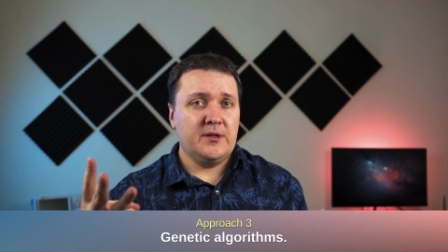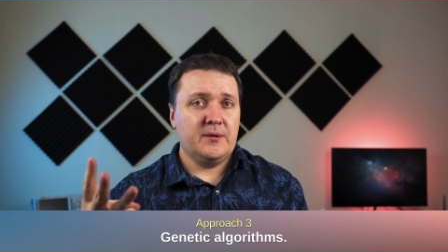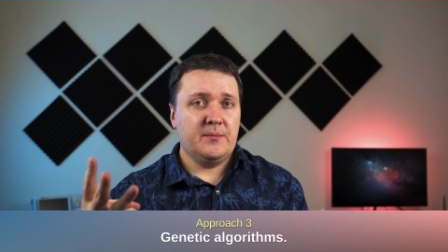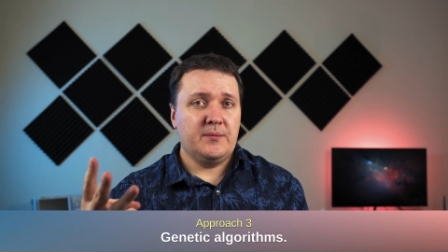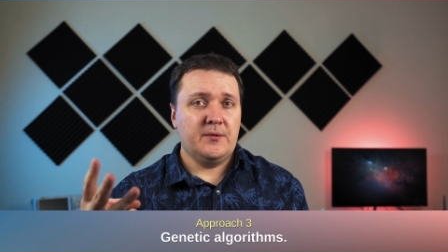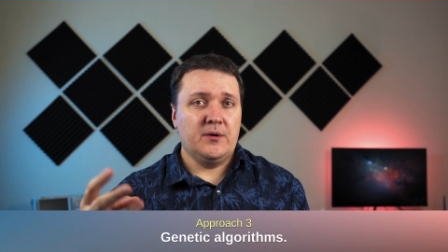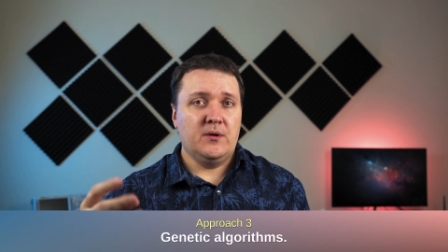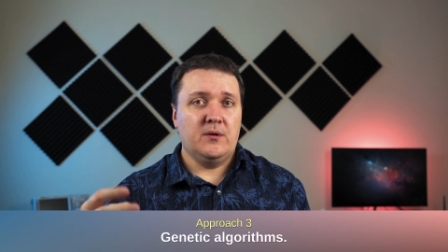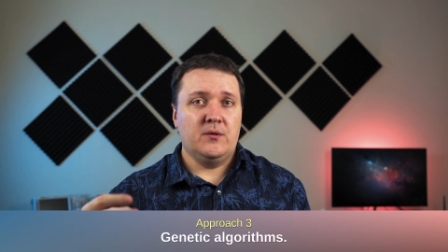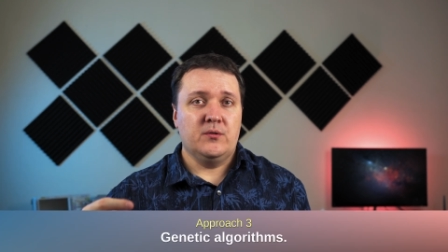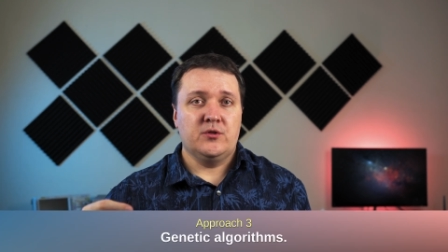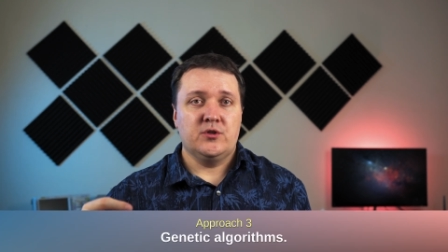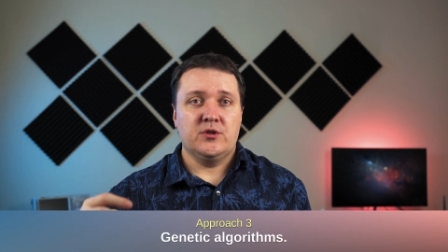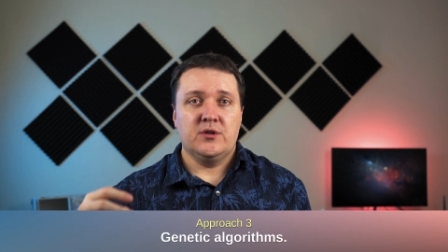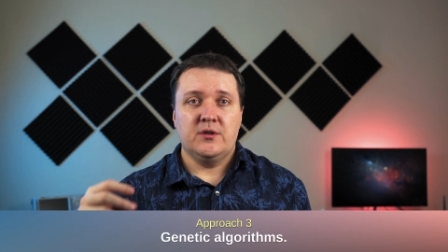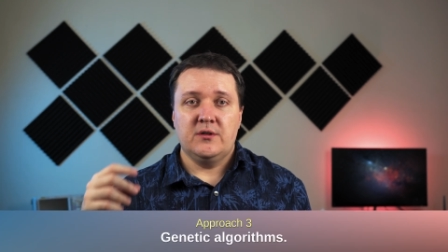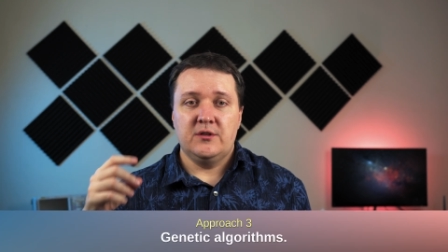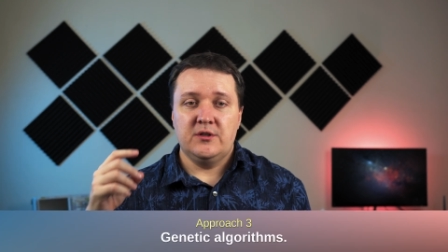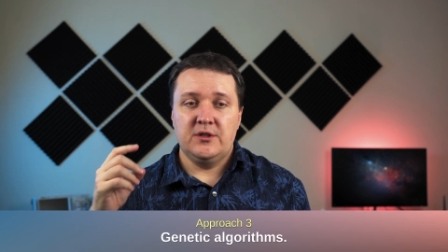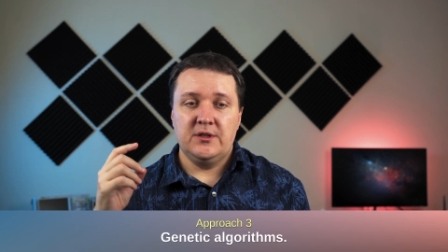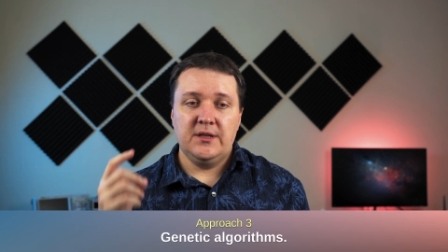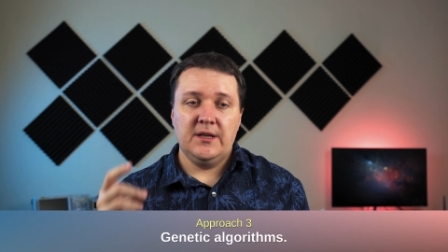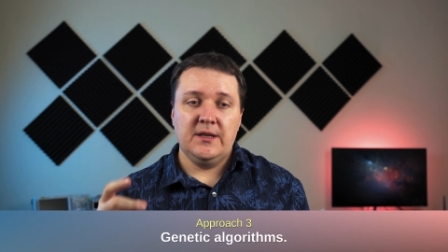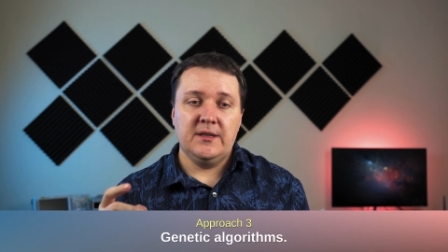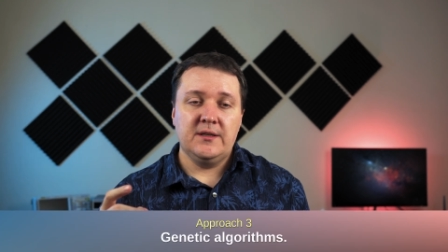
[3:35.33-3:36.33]
approach,
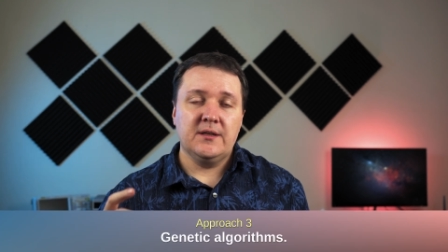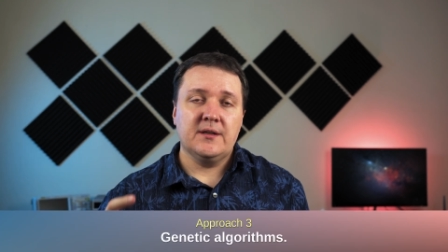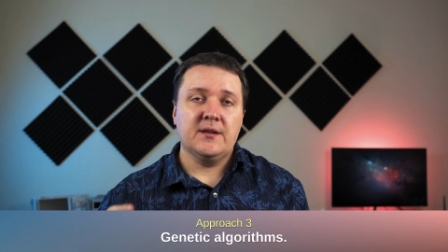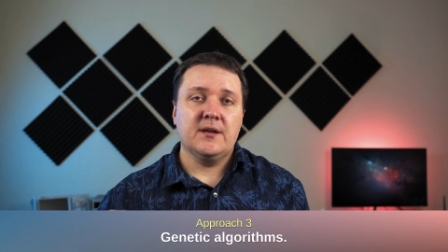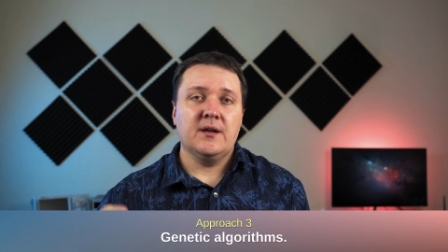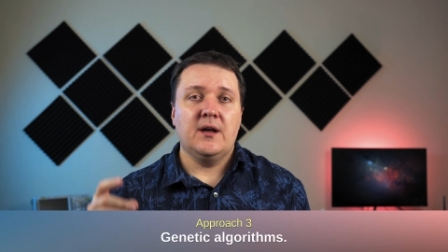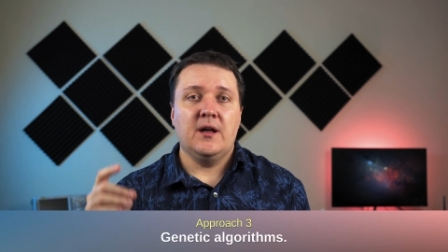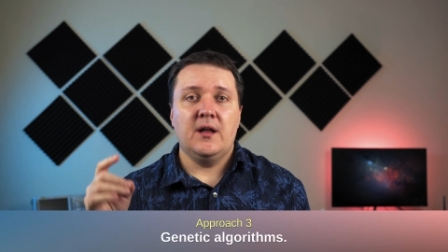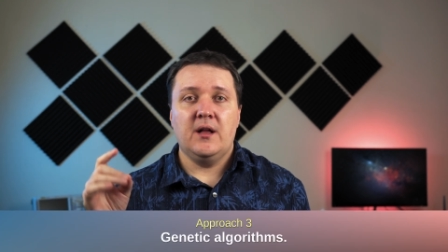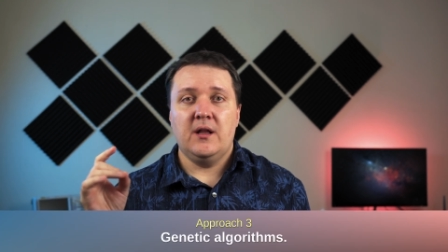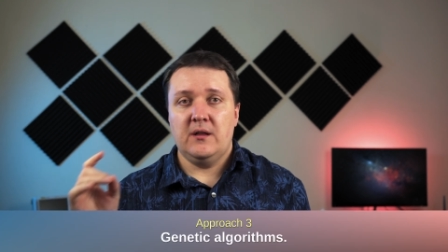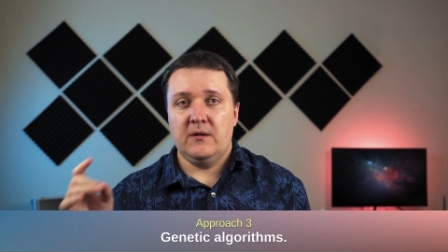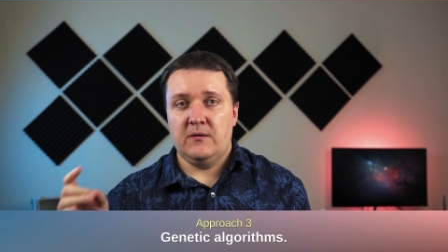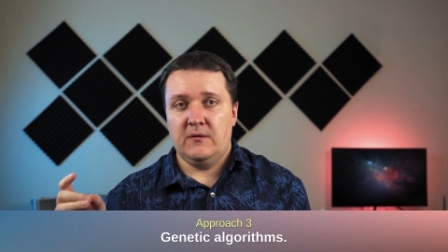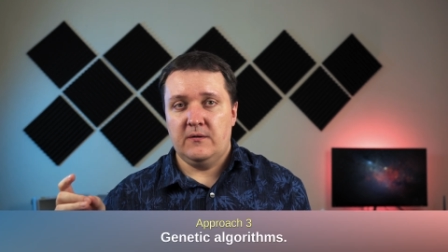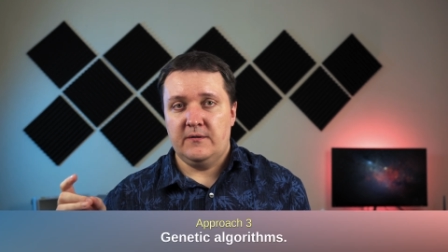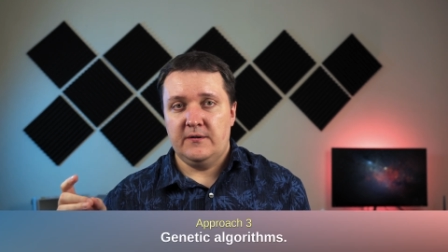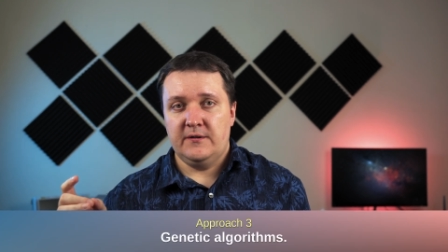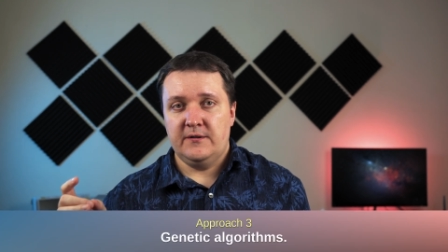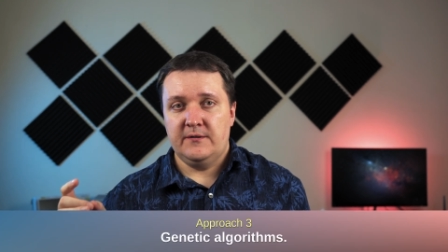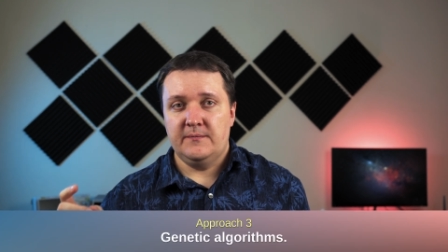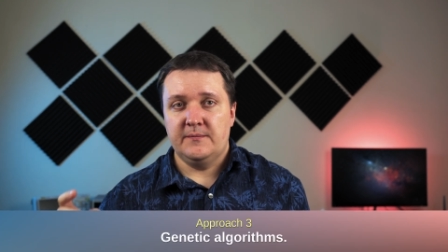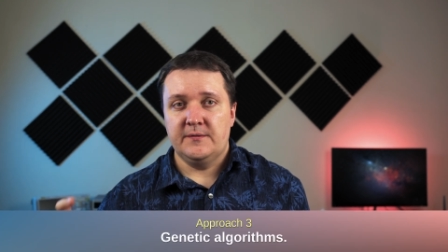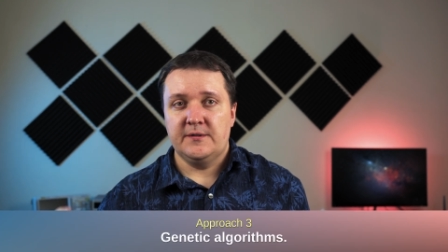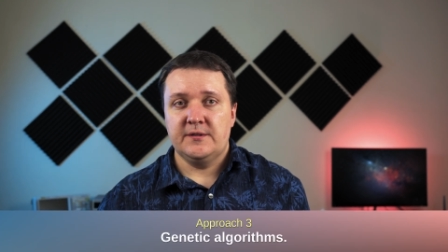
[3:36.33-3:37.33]
genetic
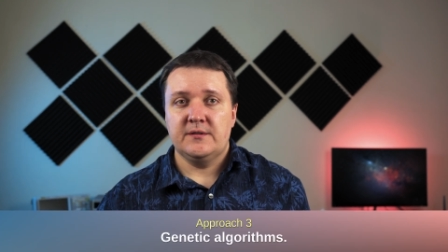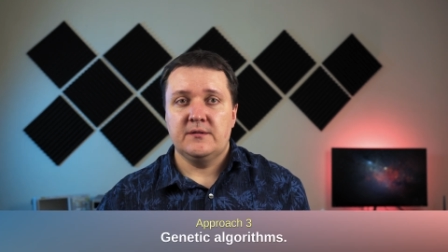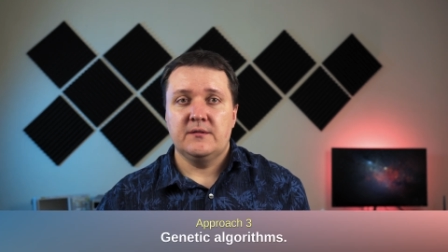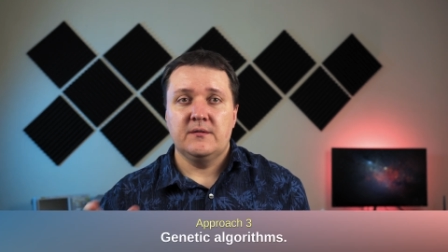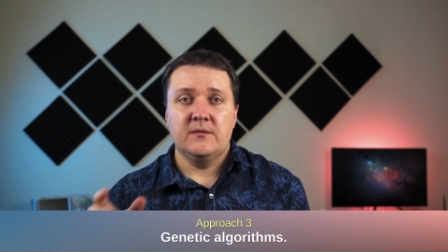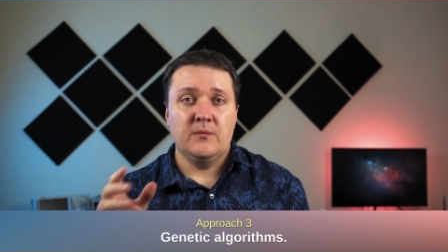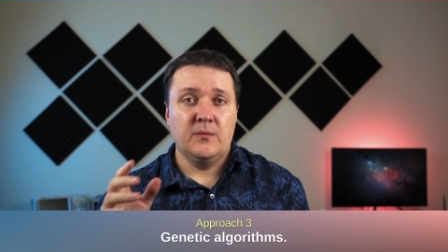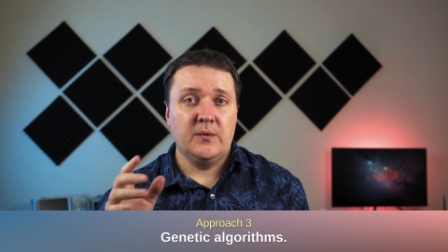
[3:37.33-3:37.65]
algorithms.